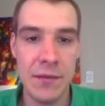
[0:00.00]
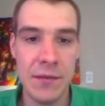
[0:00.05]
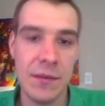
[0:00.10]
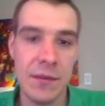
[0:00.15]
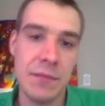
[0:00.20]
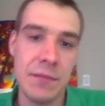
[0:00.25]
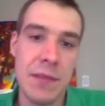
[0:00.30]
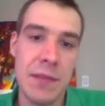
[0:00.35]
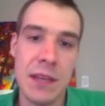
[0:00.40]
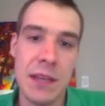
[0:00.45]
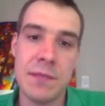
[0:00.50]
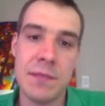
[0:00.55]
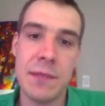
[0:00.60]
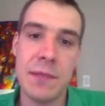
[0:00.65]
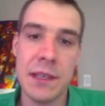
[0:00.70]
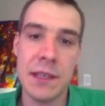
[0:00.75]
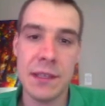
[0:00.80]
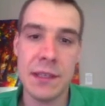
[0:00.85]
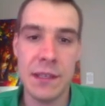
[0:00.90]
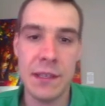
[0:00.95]
or H
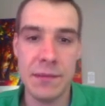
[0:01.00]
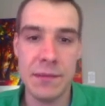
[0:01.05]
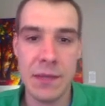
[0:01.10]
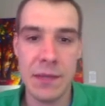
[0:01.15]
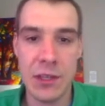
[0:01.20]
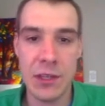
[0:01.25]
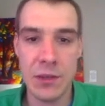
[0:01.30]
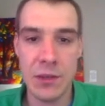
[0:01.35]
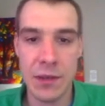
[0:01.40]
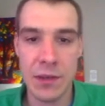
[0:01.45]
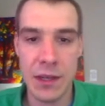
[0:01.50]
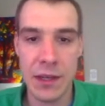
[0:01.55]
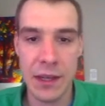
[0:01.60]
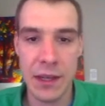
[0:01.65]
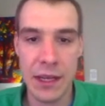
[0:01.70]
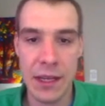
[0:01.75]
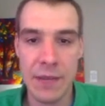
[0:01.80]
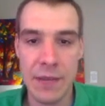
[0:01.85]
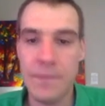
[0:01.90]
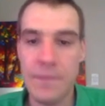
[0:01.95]
plus because we can shortcut
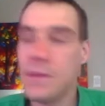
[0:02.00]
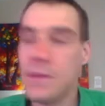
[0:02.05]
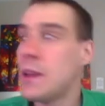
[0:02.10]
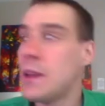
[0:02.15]
that.